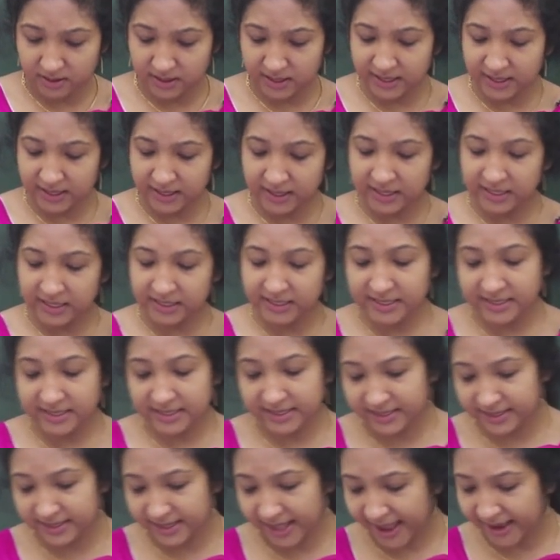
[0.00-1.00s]
it
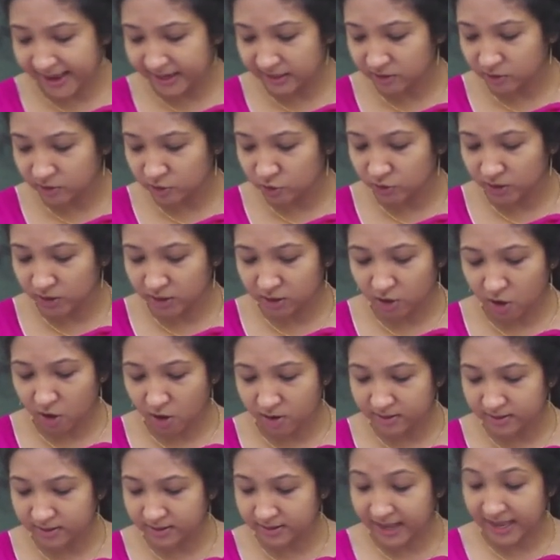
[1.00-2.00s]
is sent to the
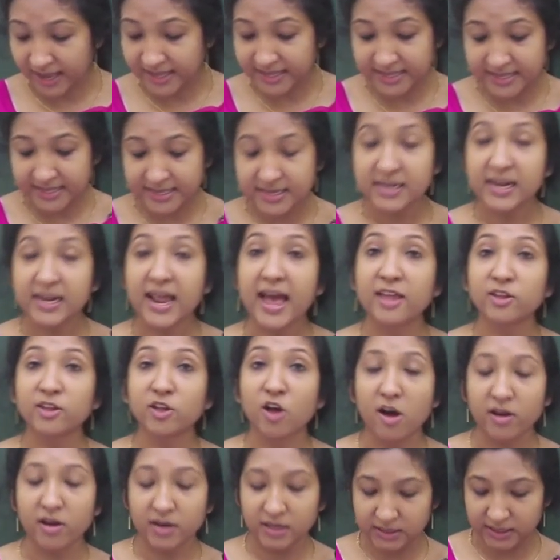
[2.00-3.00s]
concerned
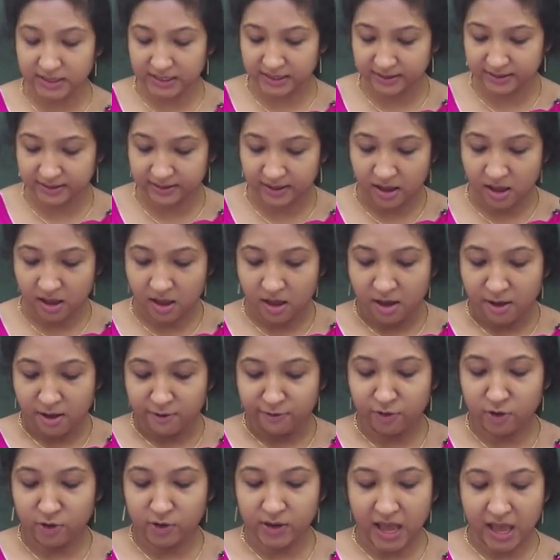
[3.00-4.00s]
authorities
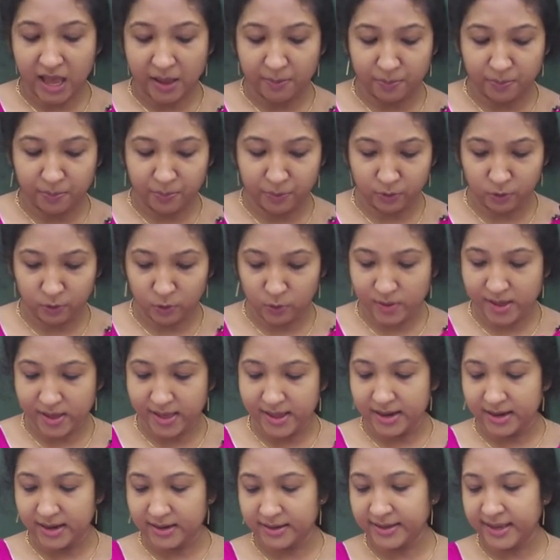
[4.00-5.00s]
for
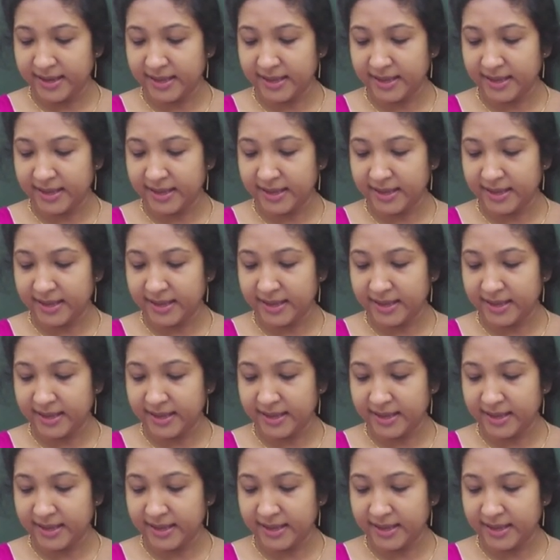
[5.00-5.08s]
approval.